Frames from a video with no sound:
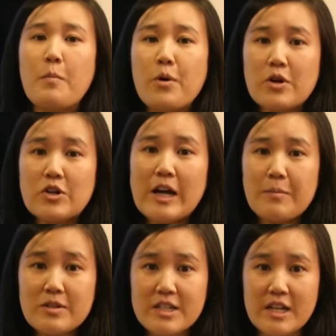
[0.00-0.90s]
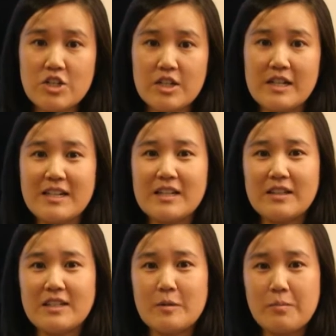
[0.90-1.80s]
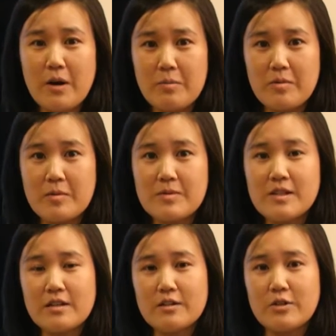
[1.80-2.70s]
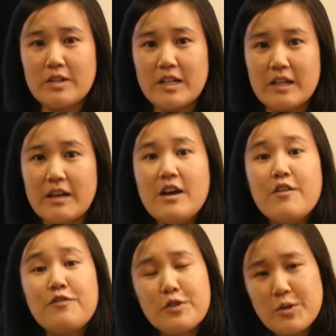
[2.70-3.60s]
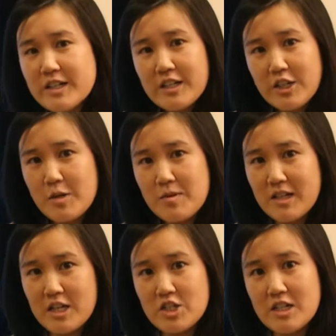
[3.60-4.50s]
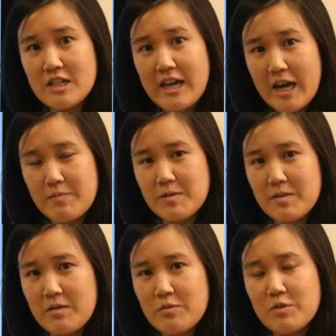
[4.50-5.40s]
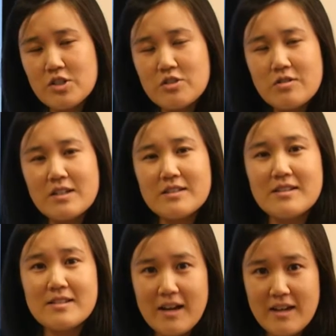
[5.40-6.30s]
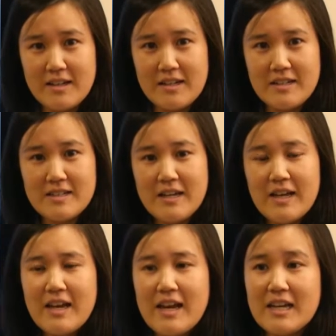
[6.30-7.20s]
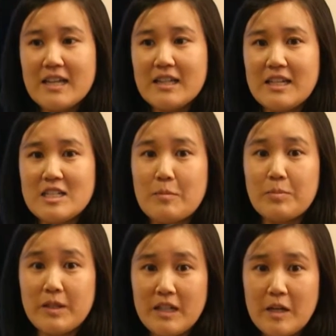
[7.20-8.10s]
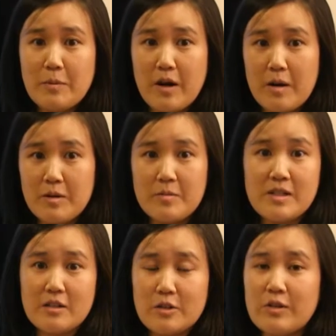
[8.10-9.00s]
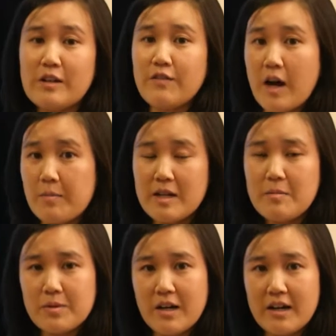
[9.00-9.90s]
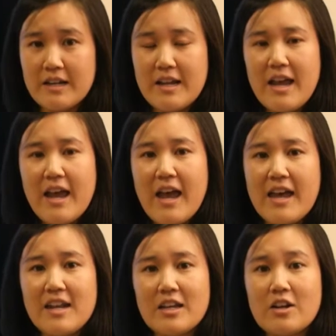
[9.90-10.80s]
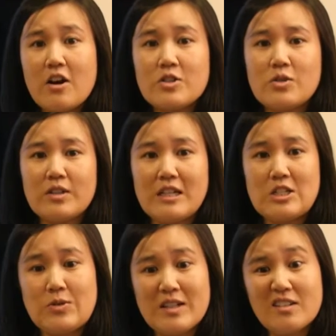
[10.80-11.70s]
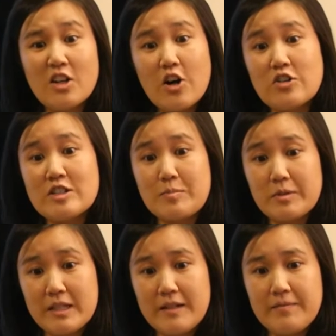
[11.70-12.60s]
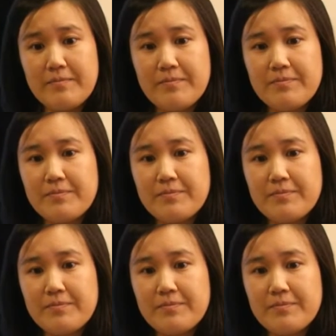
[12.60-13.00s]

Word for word: Portal hypertension can lead to problems including fluid accumulation in the abdomen, which is known as ascites. It can lead to bleeding problems, including vomiting blood, and it can also lead to an enlarged spleen.